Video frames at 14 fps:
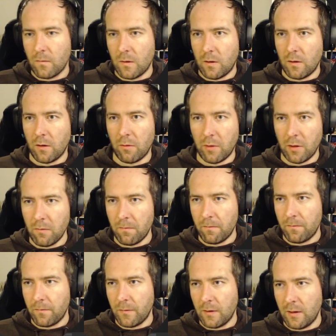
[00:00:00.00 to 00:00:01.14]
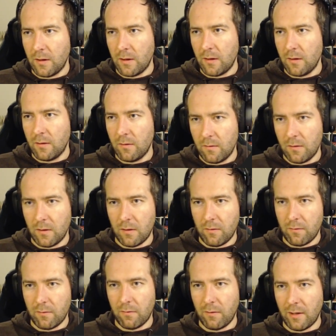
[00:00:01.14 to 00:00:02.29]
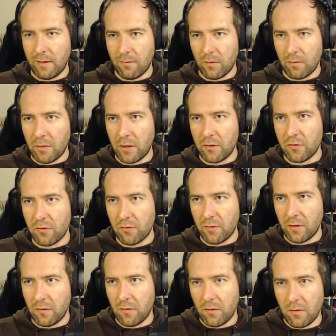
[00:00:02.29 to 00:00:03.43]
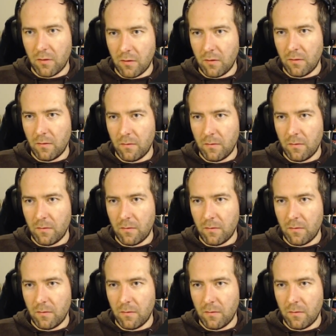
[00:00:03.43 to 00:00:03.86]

There we go. And if we have our parser return